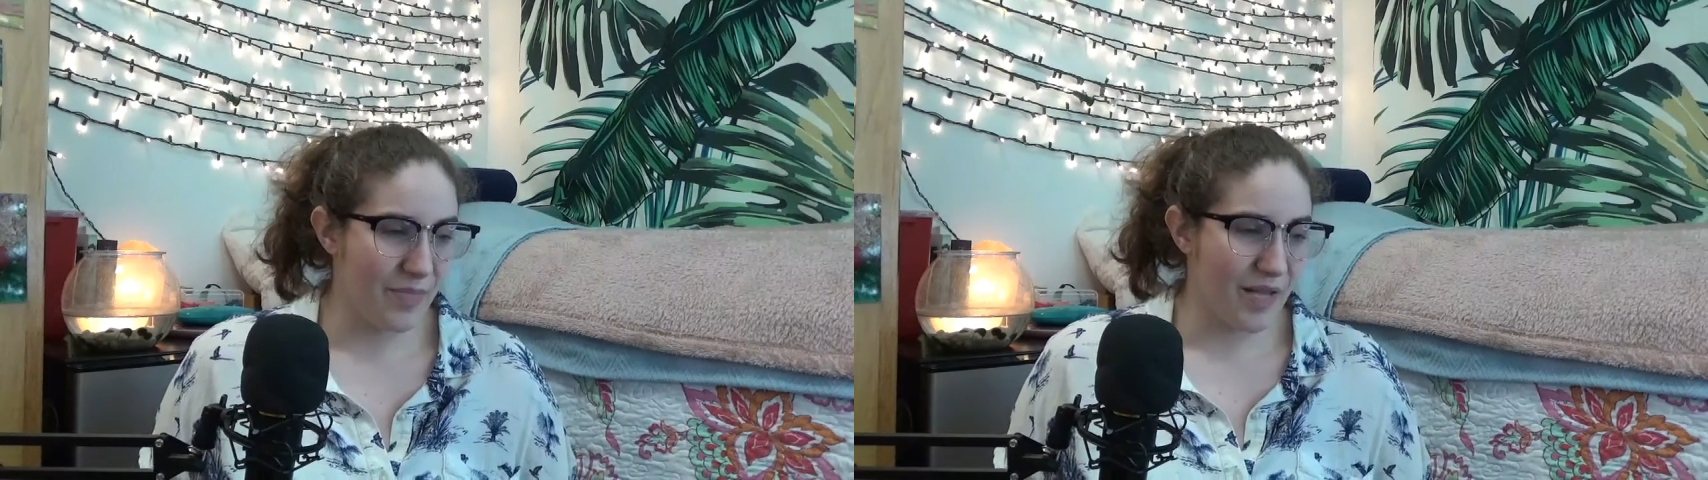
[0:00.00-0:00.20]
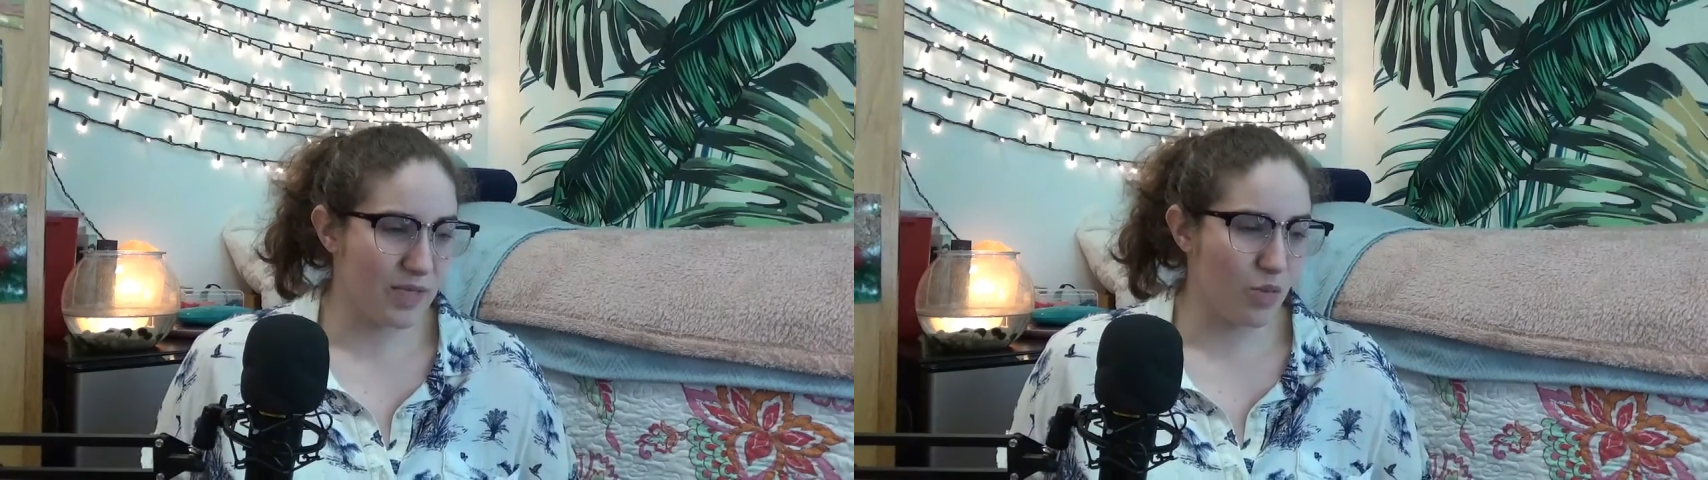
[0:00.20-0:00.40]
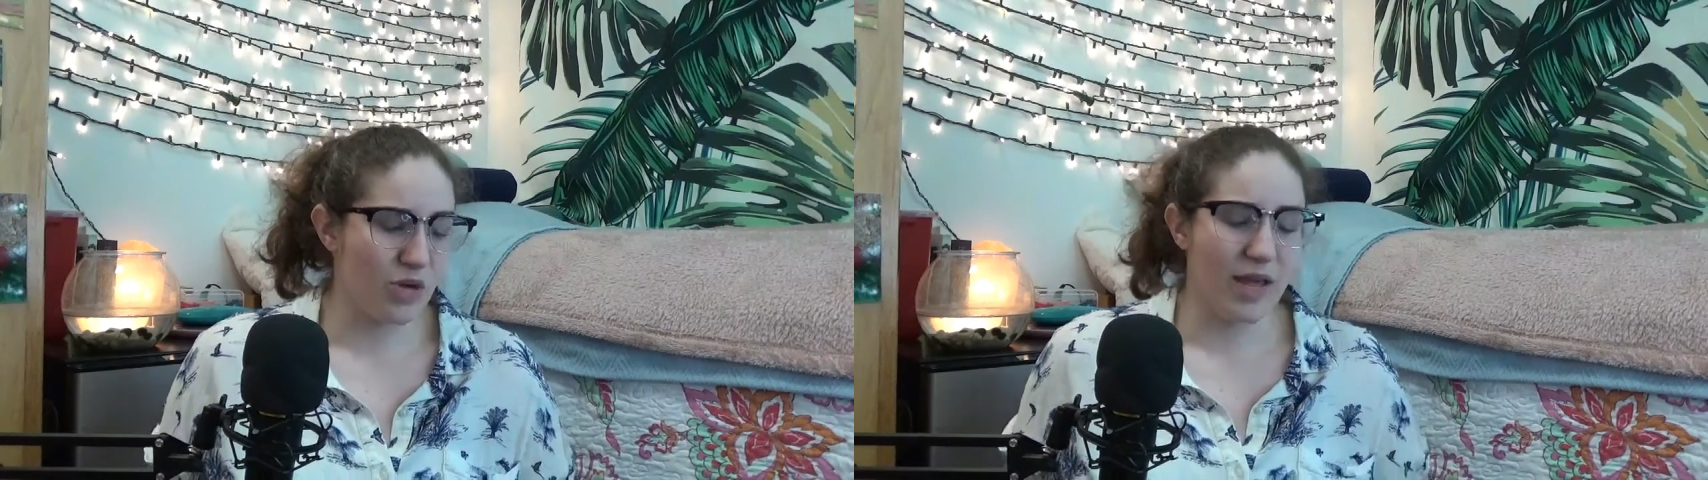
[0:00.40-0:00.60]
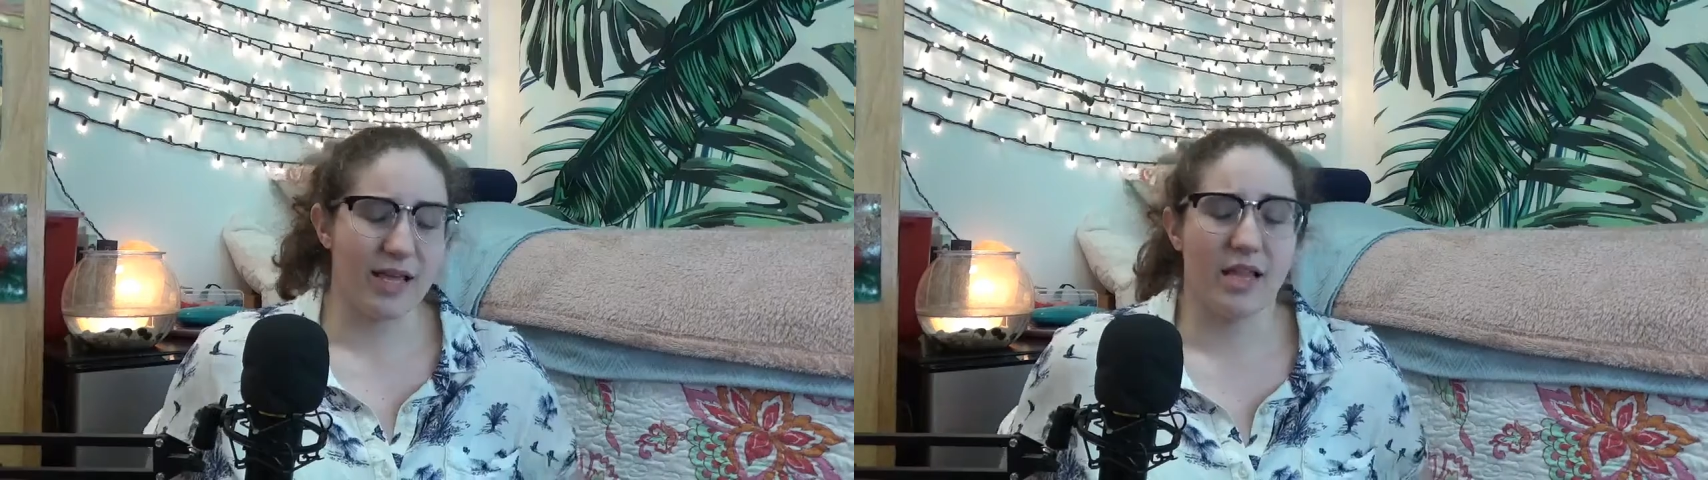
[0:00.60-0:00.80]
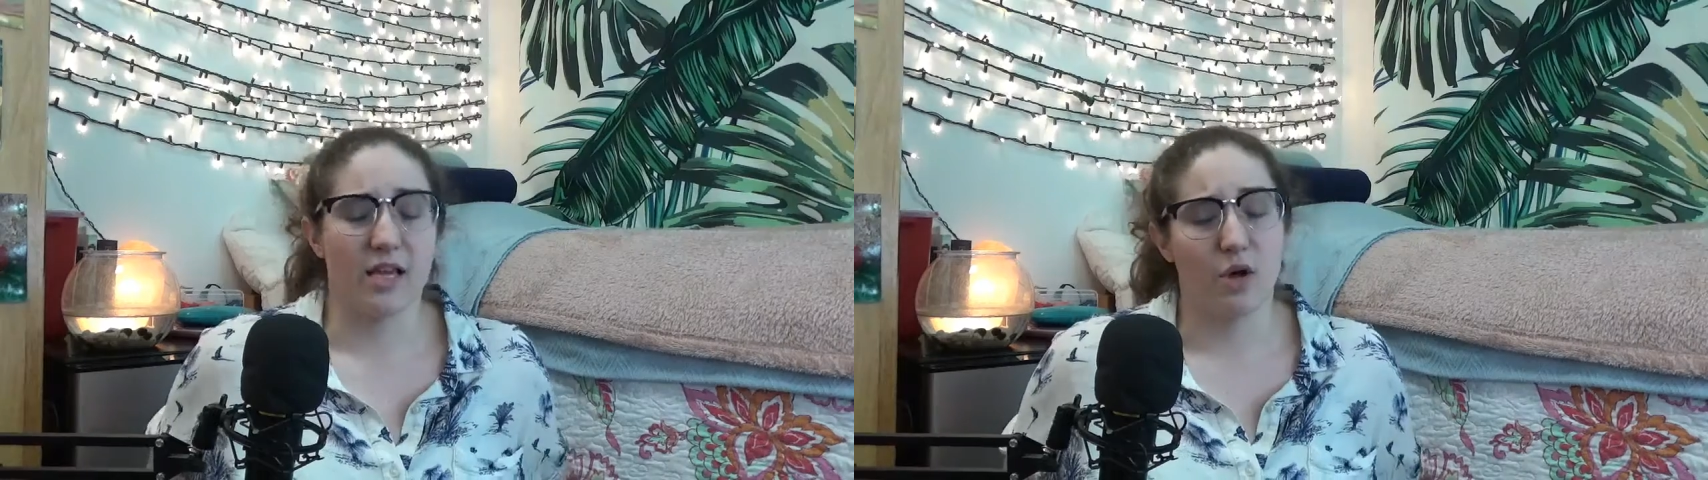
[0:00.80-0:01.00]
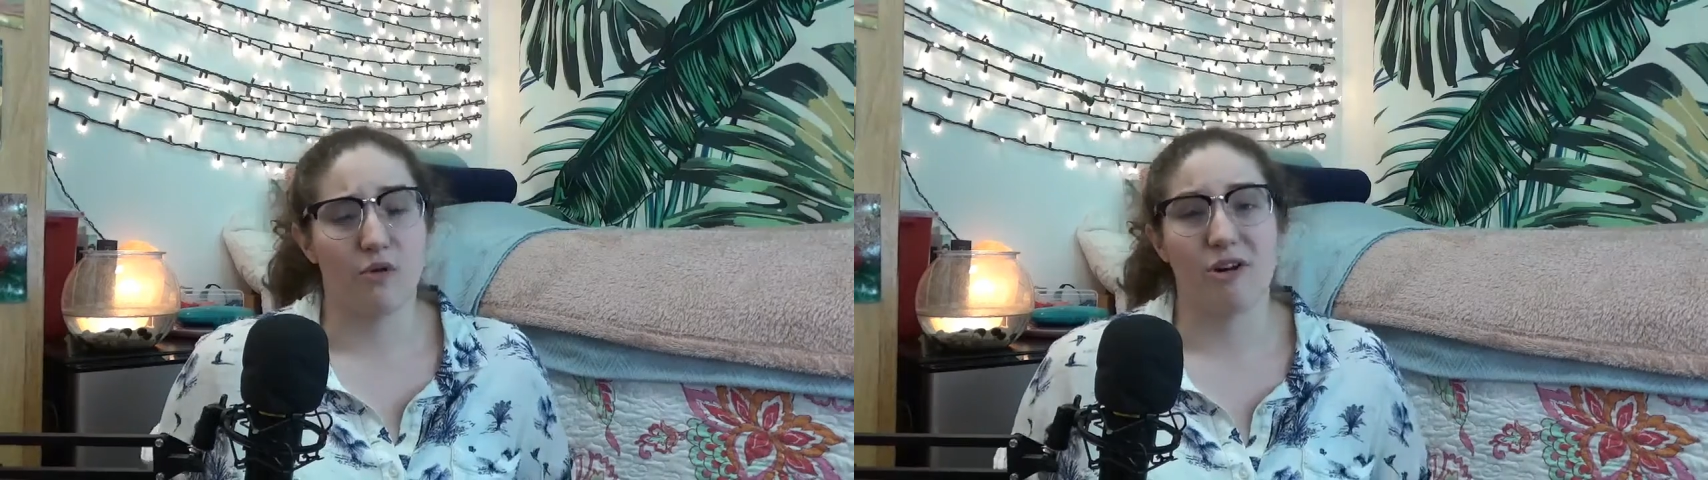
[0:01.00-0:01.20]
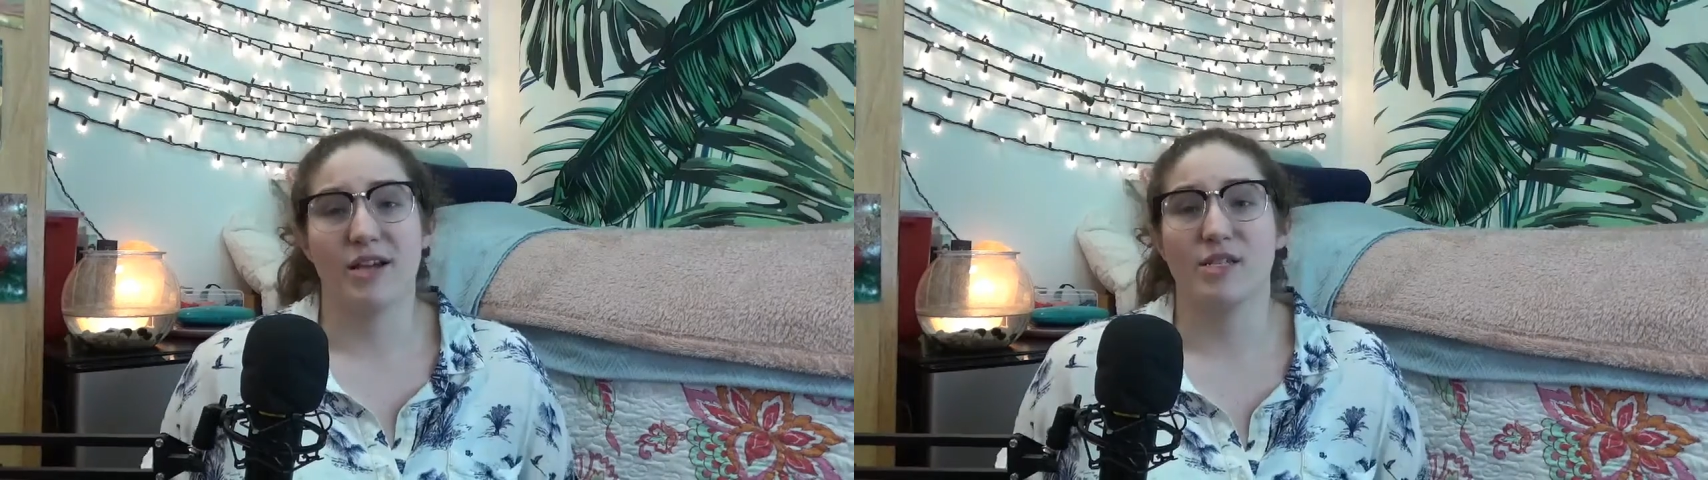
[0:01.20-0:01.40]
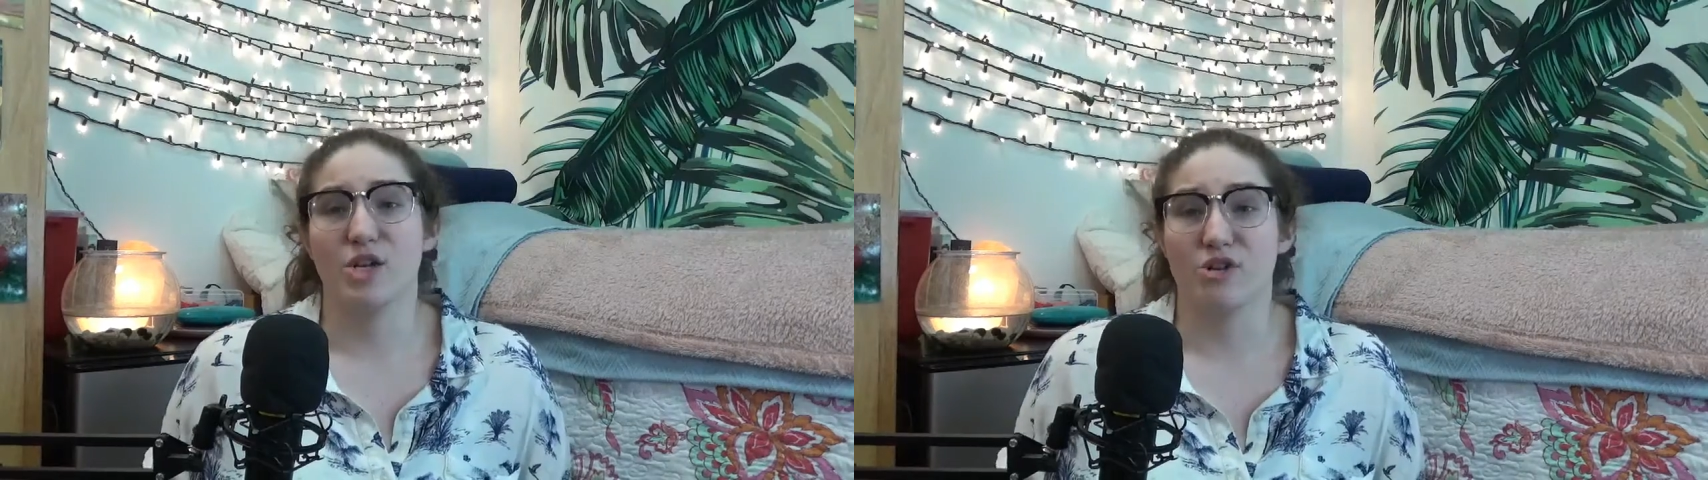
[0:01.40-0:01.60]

it's more likely localized